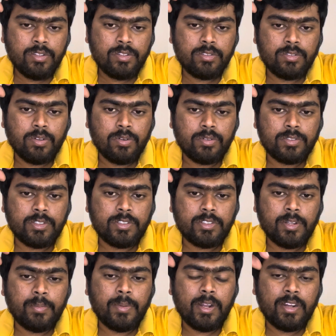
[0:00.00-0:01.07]
So
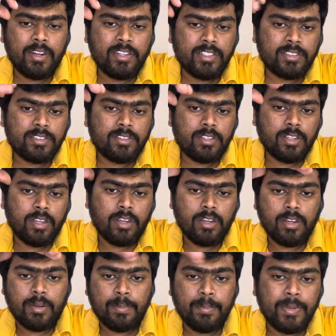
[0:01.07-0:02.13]
system analysts
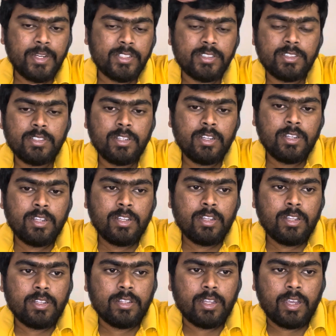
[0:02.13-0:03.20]
bridge
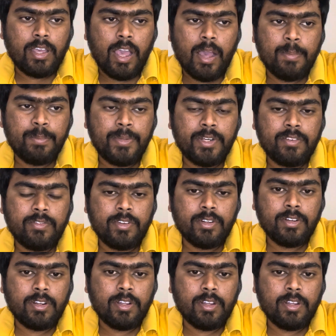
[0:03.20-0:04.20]
the gap between